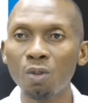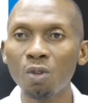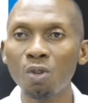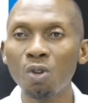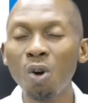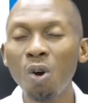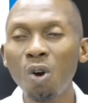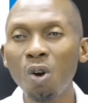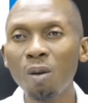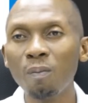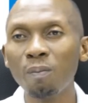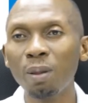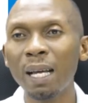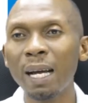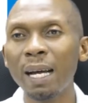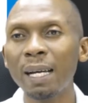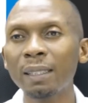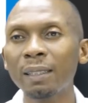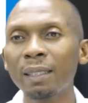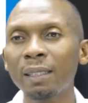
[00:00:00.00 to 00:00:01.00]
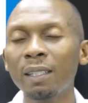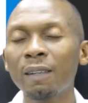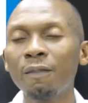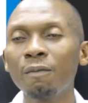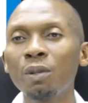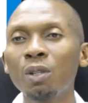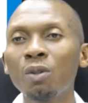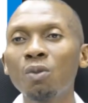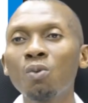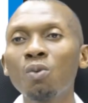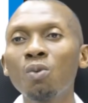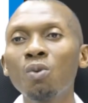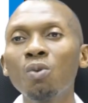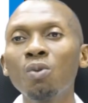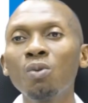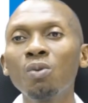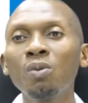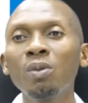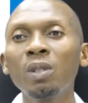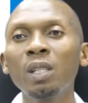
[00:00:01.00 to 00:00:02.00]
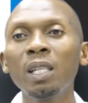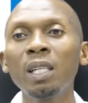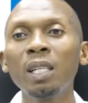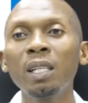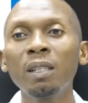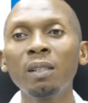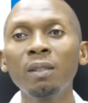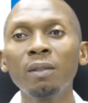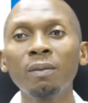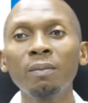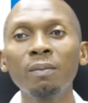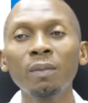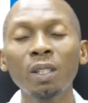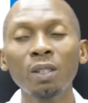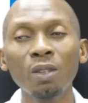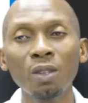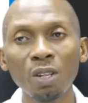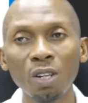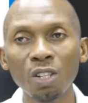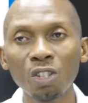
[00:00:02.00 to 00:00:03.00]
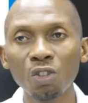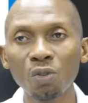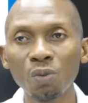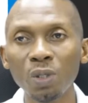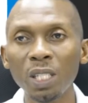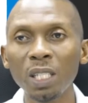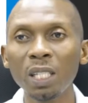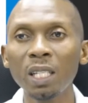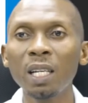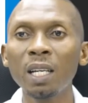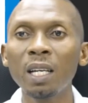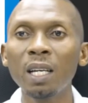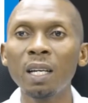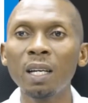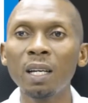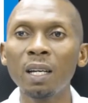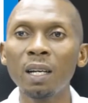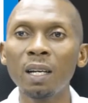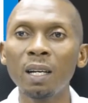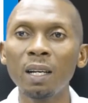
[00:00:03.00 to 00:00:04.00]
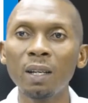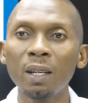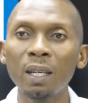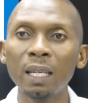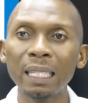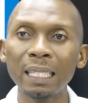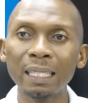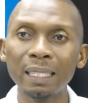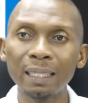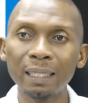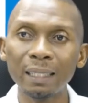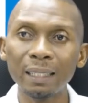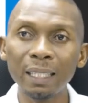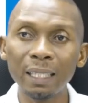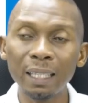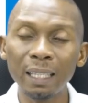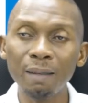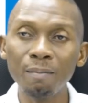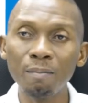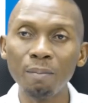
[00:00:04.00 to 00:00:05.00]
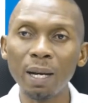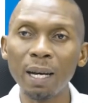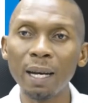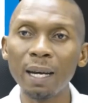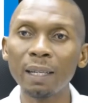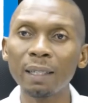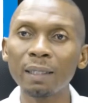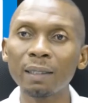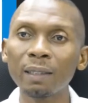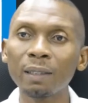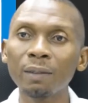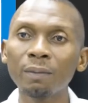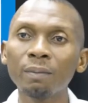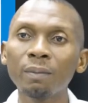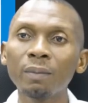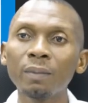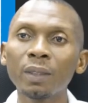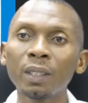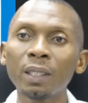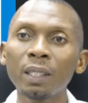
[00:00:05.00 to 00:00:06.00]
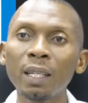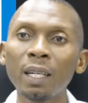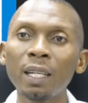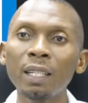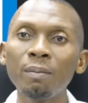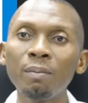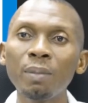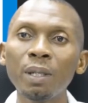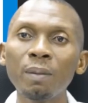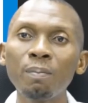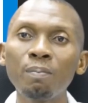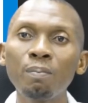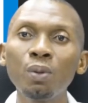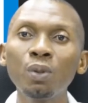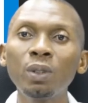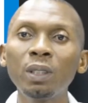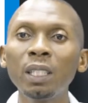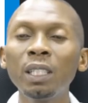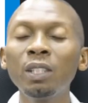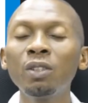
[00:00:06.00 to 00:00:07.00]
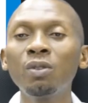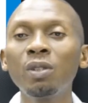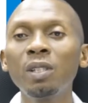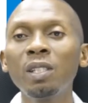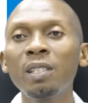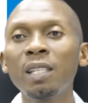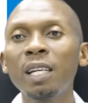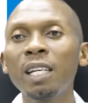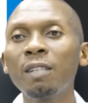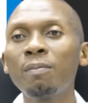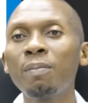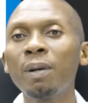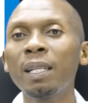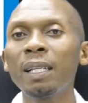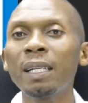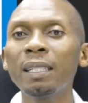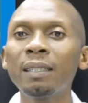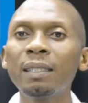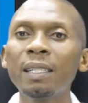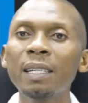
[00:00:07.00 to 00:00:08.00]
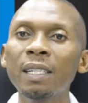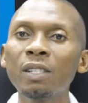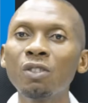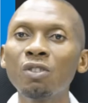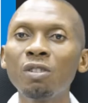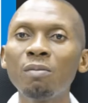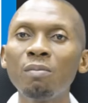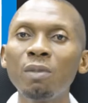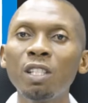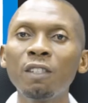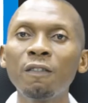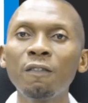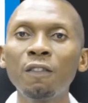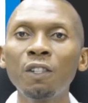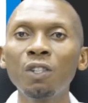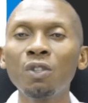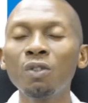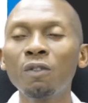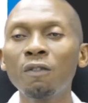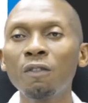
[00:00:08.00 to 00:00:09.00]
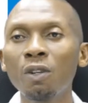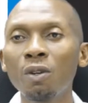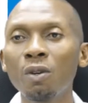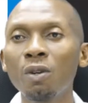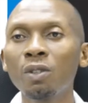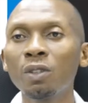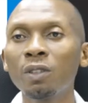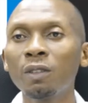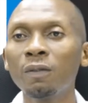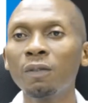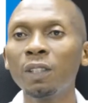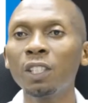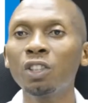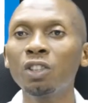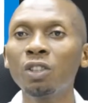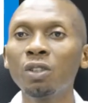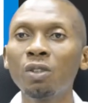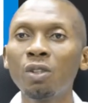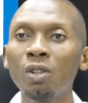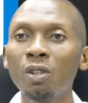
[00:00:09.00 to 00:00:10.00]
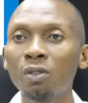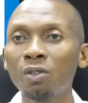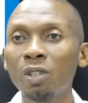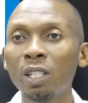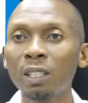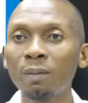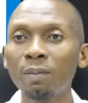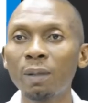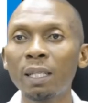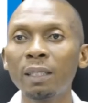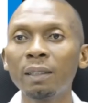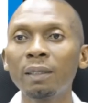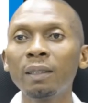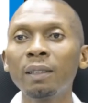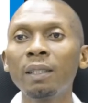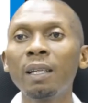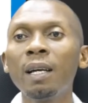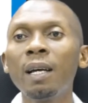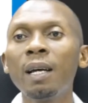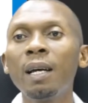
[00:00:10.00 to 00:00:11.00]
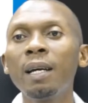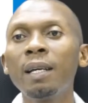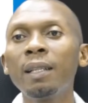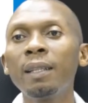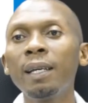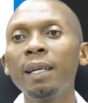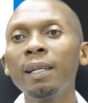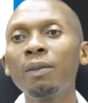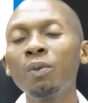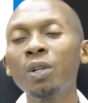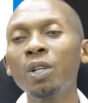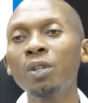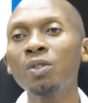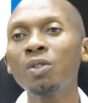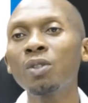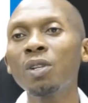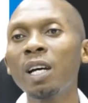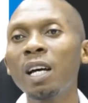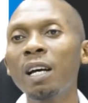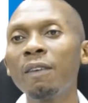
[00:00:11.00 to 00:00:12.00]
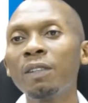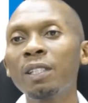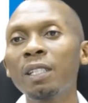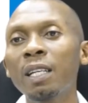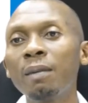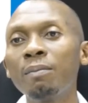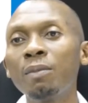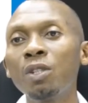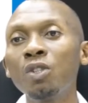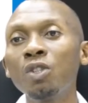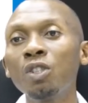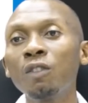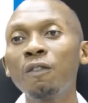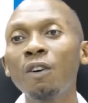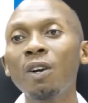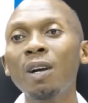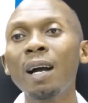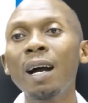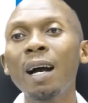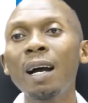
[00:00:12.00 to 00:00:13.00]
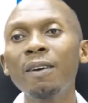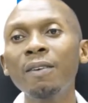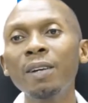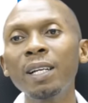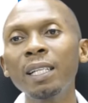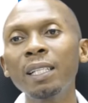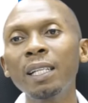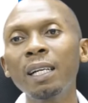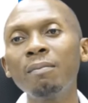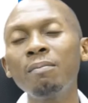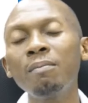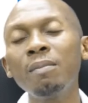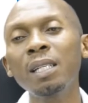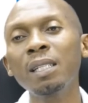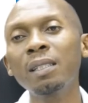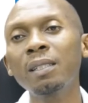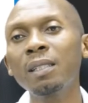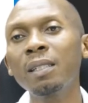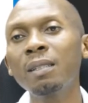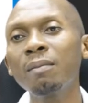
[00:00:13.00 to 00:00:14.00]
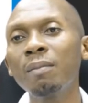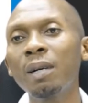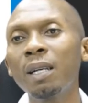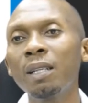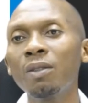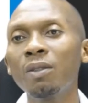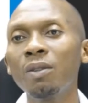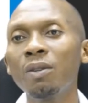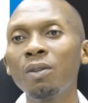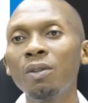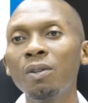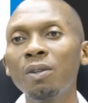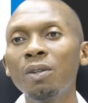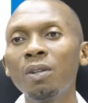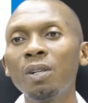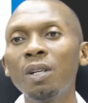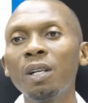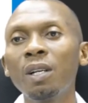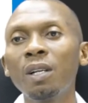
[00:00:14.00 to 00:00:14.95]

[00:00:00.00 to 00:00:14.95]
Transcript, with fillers: young plants that have been grown in a nursery in seedling bags can be put into this headpan and take it to the main field for cultivation or transplanting. Then we also have it can be used for carrying and mixing manure